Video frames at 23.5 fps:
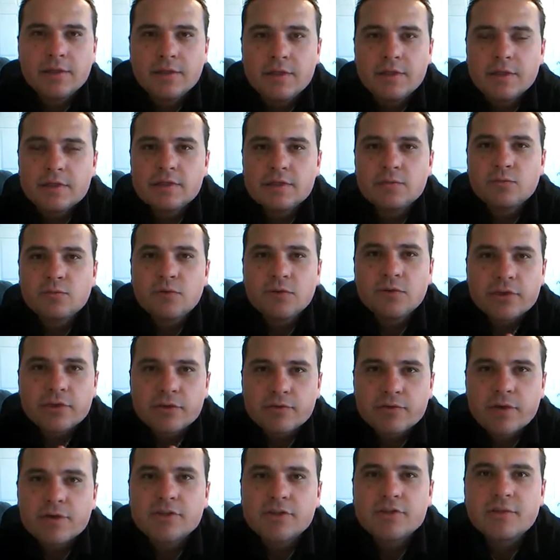This will
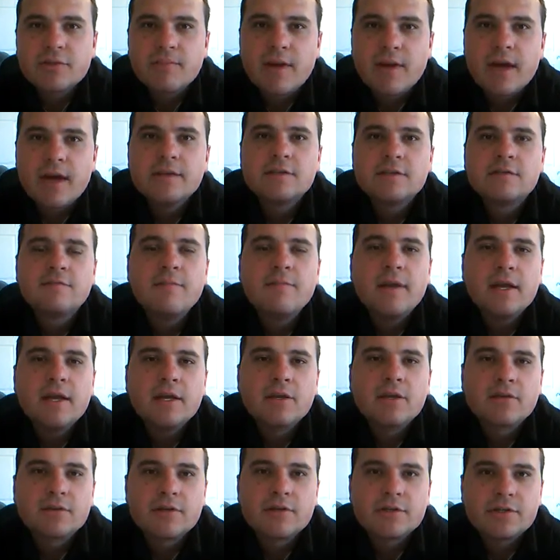stretch the minds of many
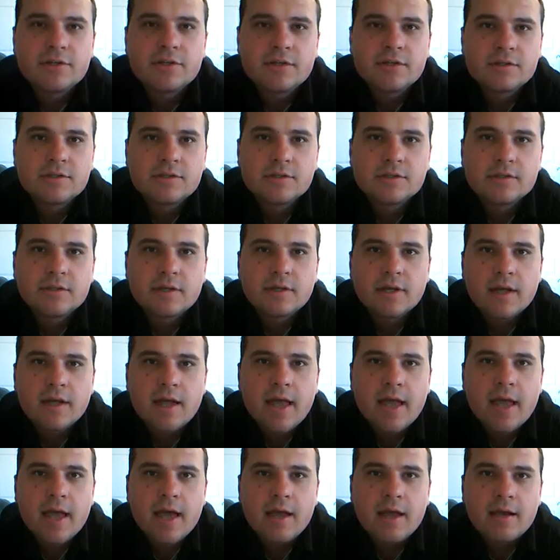Christians,
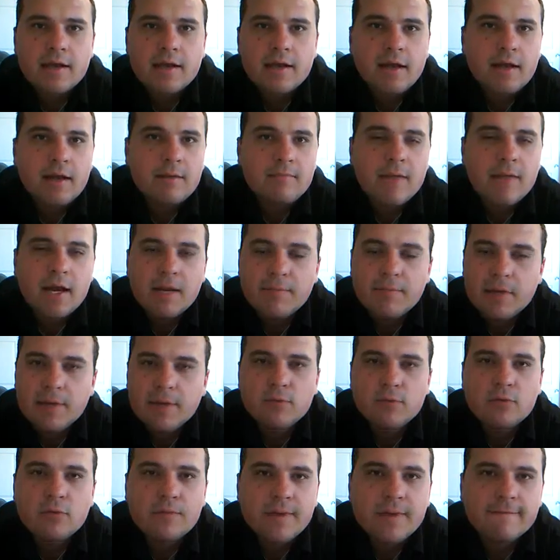and many
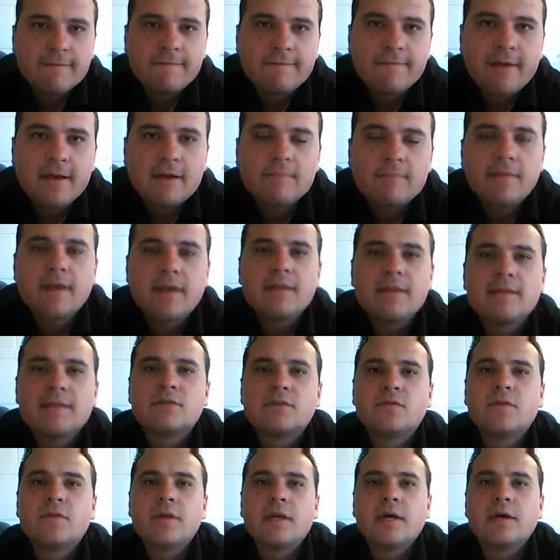people will be offended by
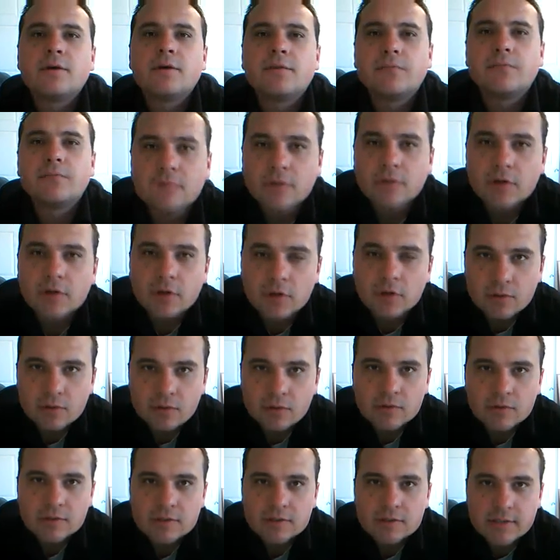this video
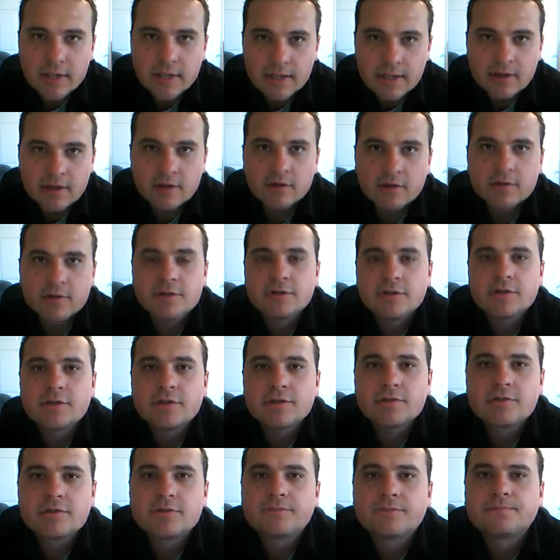who say they're
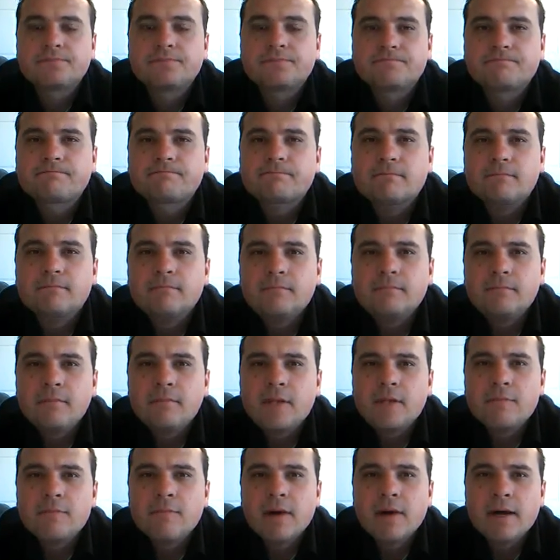Christians.
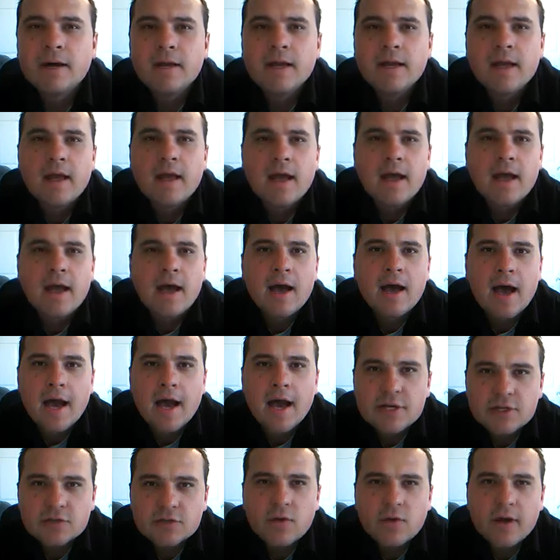But I
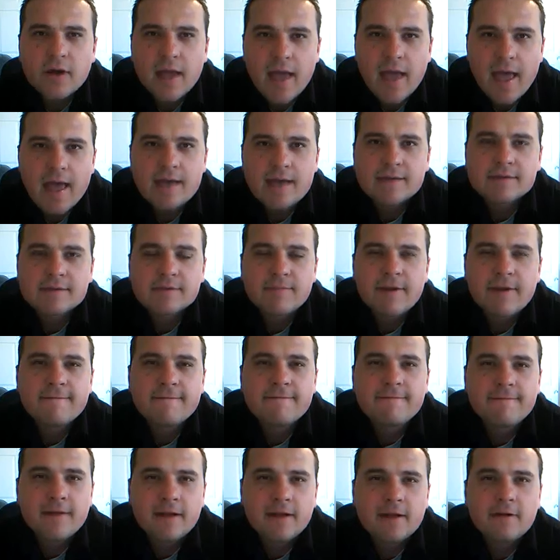just want to ask my
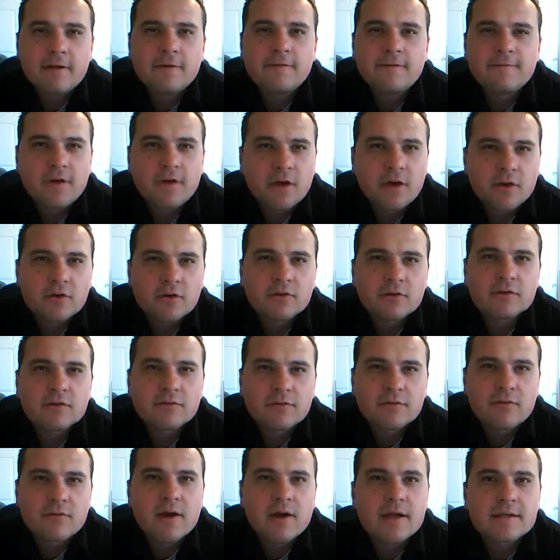fellow followers of
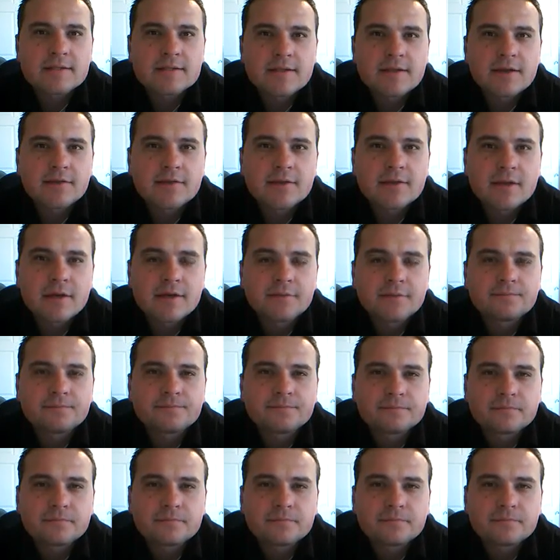Christ out there,